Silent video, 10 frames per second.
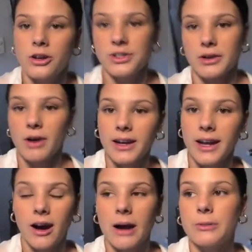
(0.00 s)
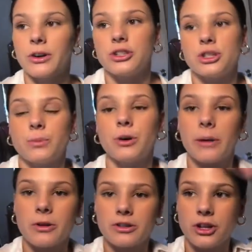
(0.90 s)
So right now I'm going to put up
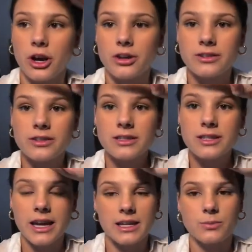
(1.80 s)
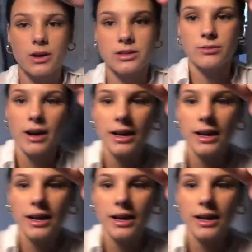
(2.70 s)
those curtains, his ones right